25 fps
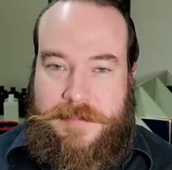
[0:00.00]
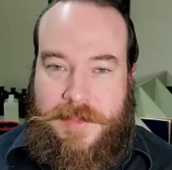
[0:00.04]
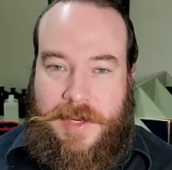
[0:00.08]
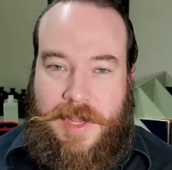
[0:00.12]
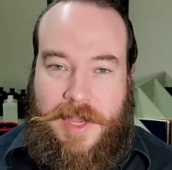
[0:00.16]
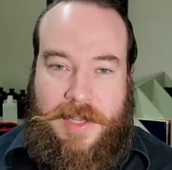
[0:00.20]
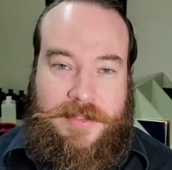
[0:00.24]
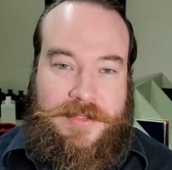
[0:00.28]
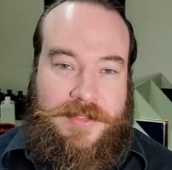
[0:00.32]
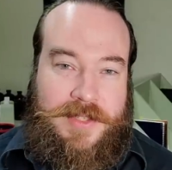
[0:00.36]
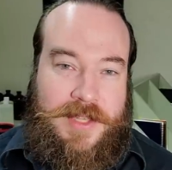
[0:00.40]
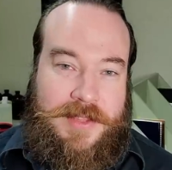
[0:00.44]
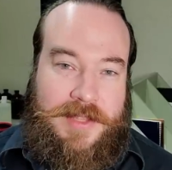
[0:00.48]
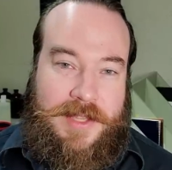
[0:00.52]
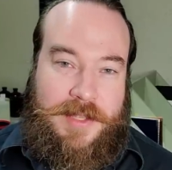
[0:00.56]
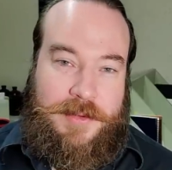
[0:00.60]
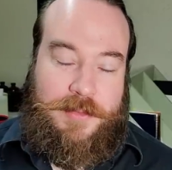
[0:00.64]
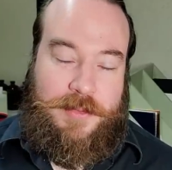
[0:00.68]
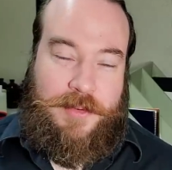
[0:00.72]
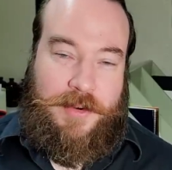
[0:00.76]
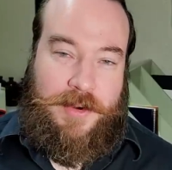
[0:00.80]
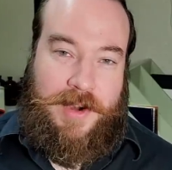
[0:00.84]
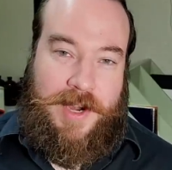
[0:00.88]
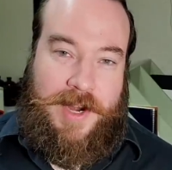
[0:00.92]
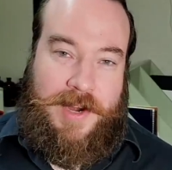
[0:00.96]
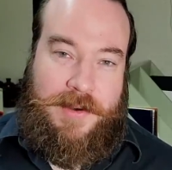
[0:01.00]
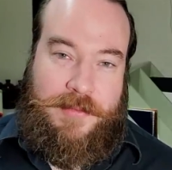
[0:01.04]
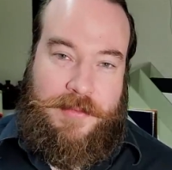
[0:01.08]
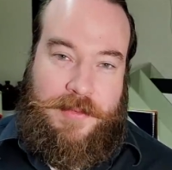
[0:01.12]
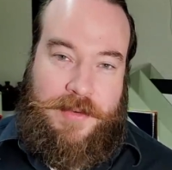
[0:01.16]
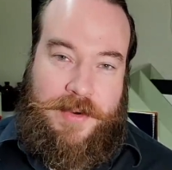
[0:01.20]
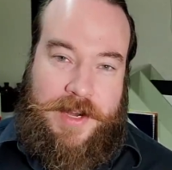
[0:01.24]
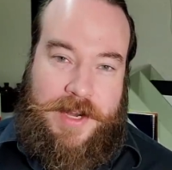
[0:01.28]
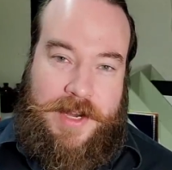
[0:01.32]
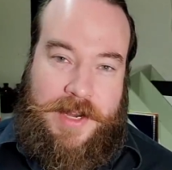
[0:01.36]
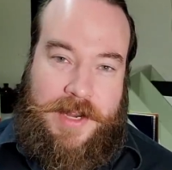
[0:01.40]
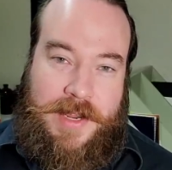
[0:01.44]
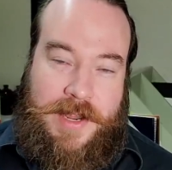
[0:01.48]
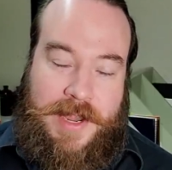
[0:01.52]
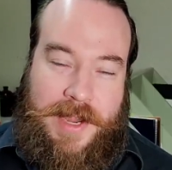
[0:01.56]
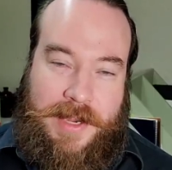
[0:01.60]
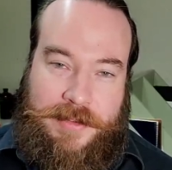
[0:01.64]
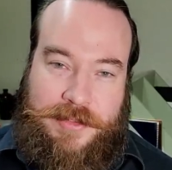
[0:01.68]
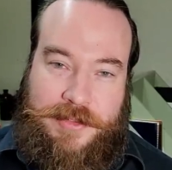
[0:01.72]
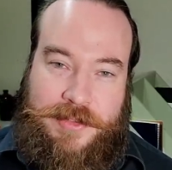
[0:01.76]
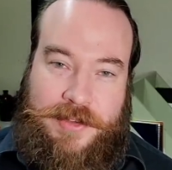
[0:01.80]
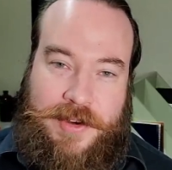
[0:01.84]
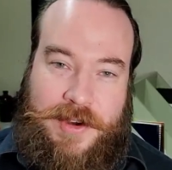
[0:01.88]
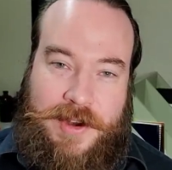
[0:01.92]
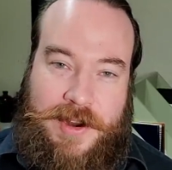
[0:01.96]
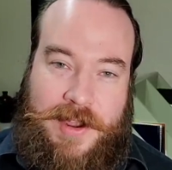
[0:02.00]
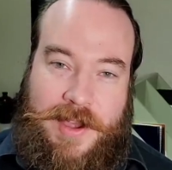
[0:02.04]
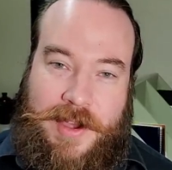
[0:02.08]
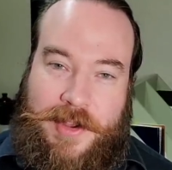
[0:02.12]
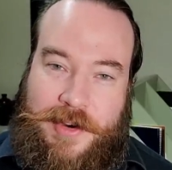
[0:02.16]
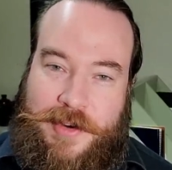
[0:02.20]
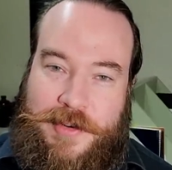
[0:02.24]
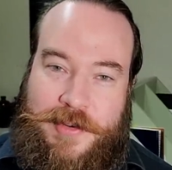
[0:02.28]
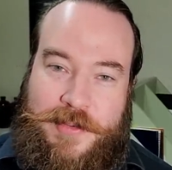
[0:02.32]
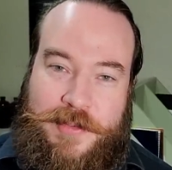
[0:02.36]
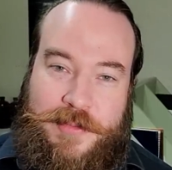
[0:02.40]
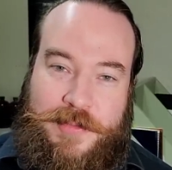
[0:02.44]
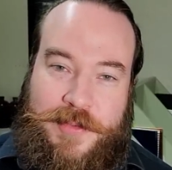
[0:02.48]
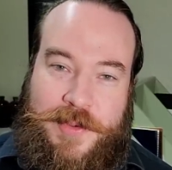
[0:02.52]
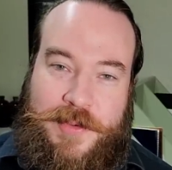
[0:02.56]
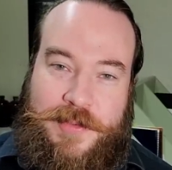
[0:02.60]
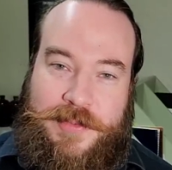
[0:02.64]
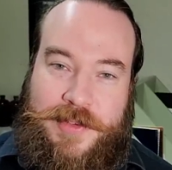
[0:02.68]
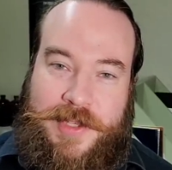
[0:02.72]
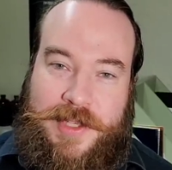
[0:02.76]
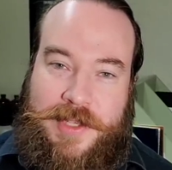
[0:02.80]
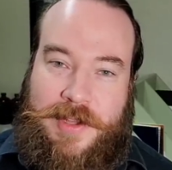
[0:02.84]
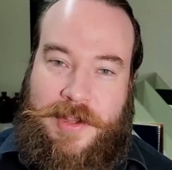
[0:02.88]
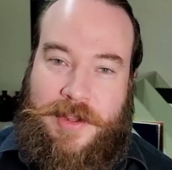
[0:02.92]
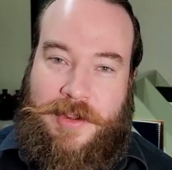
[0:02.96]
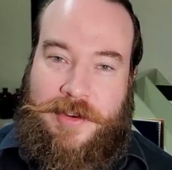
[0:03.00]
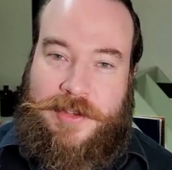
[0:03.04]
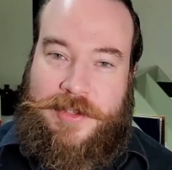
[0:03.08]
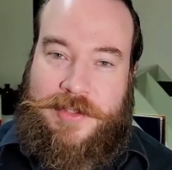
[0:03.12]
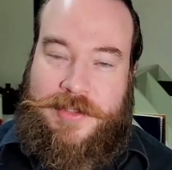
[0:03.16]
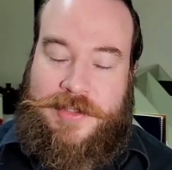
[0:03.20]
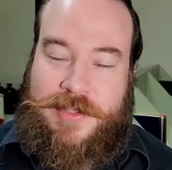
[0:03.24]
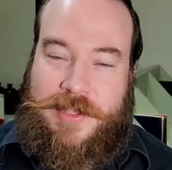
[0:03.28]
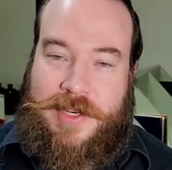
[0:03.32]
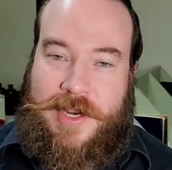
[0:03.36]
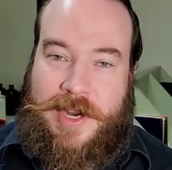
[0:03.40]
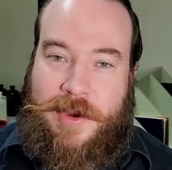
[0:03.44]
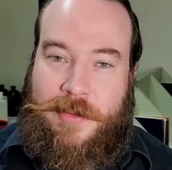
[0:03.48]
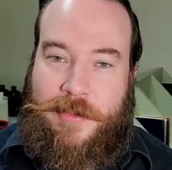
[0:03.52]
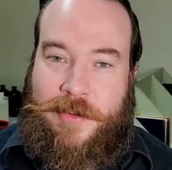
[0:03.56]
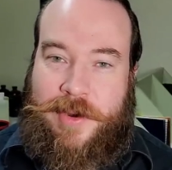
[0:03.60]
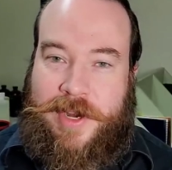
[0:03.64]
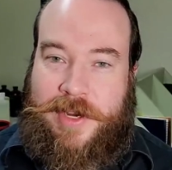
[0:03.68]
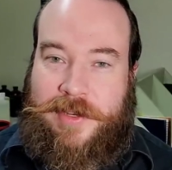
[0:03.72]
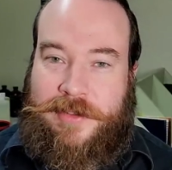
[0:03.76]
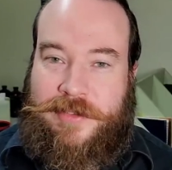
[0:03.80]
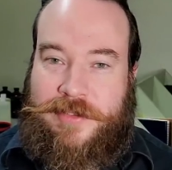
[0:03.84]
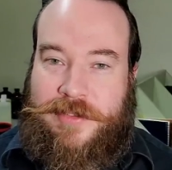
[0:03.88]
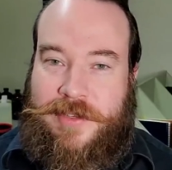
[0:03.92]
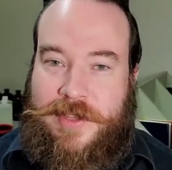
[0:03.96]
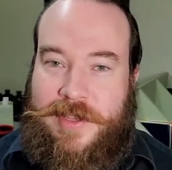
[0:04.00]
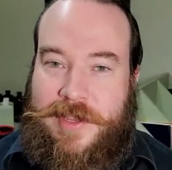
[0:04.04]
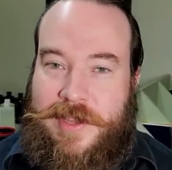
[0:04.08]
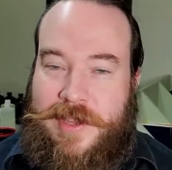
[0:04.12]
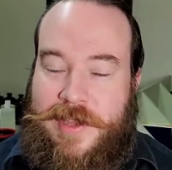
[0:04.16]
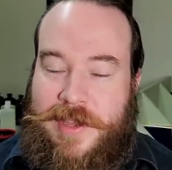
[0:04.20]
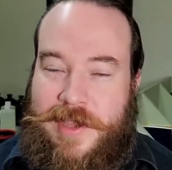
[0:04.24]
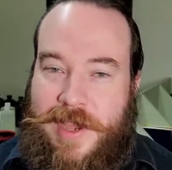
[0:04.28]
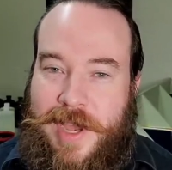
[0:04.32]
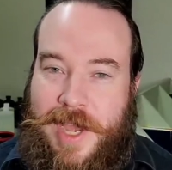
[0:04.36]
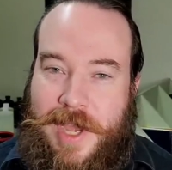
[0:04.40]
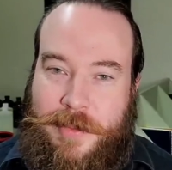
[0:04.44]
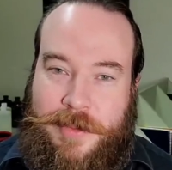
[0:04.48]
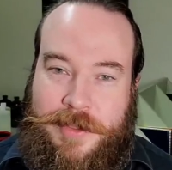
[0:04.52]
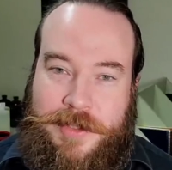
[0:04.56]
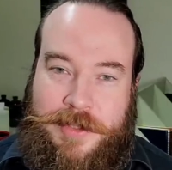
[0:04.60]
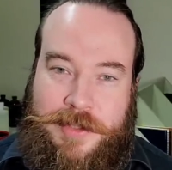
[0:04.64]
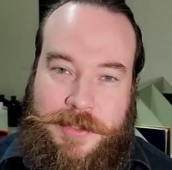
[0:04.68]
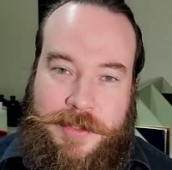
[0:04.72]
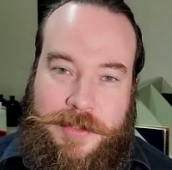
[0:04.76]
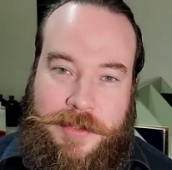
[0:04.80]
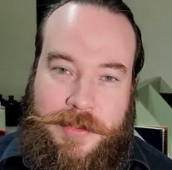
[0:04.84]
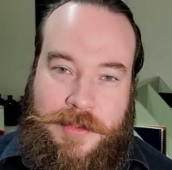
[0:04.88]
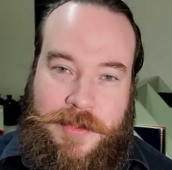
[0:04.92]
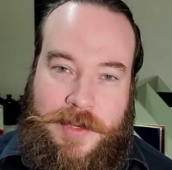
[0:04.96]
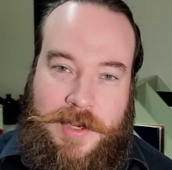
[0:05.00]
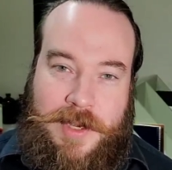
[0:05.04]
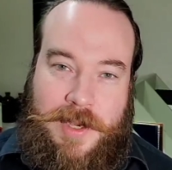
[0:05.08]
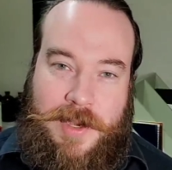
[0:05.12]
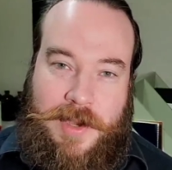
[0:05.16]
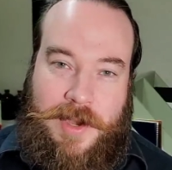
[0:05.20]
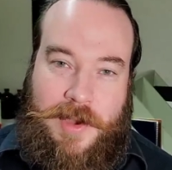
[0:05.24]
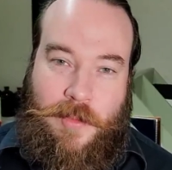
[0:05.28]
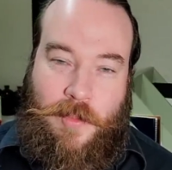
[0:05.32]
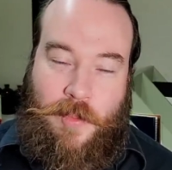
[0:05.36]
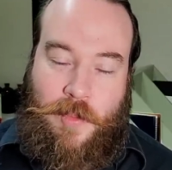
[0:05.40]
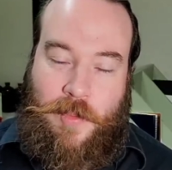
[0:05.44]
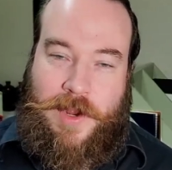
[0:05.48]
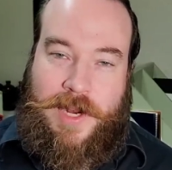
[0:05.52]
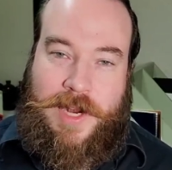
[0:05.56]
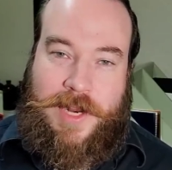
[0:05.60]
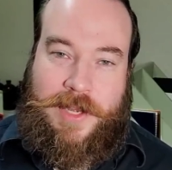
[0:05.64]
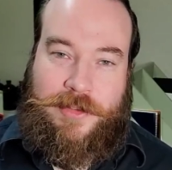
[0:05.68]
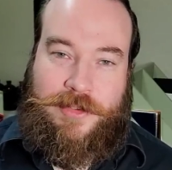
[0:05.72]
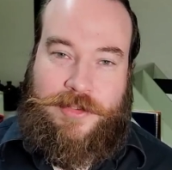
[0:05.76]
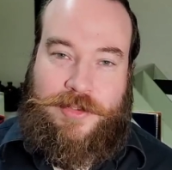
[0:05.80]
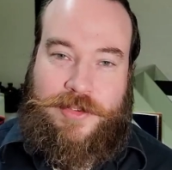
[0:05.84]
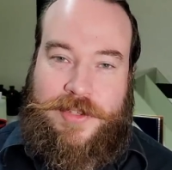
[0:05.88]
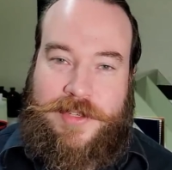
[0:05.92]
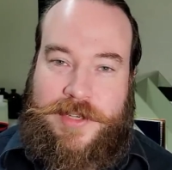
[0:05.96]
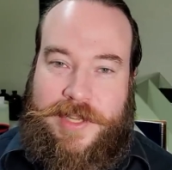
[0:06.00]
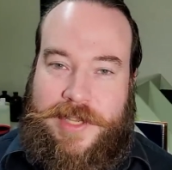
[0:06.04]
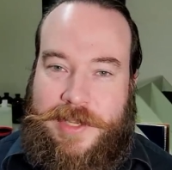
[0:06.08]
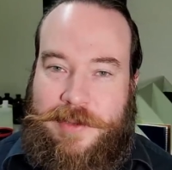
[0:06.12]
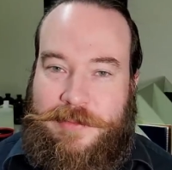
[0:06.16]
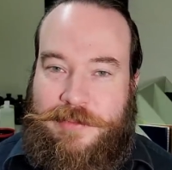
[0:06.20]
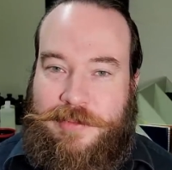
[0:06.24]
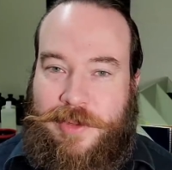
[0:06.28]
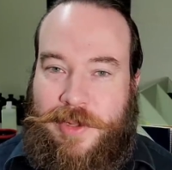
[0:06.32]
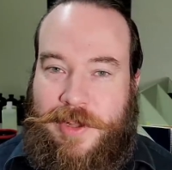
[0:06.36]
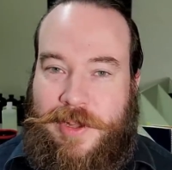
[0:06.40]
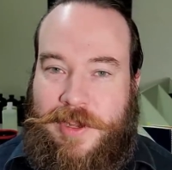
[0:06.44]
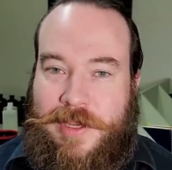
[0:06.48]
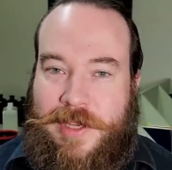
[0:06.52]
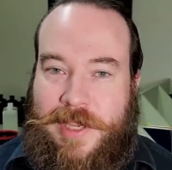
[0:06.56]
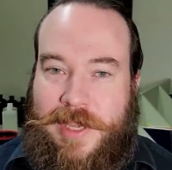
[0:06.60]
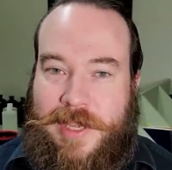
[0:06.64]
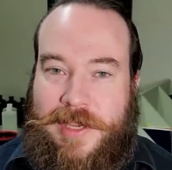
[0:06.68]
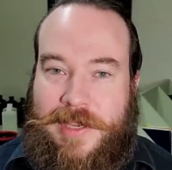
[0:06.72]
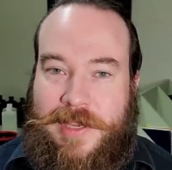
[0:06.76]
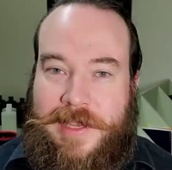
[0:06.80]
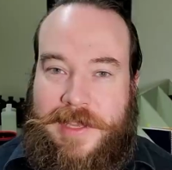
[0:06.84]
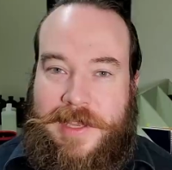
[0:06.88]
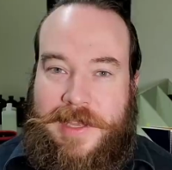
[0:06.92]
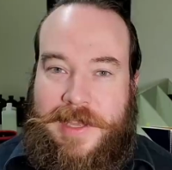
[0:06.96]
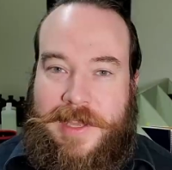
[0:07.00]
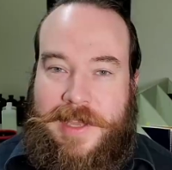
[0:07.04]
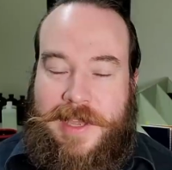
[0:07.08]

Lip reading: I said that for every extra $150 that I raised, I would do one extra day of vlogging,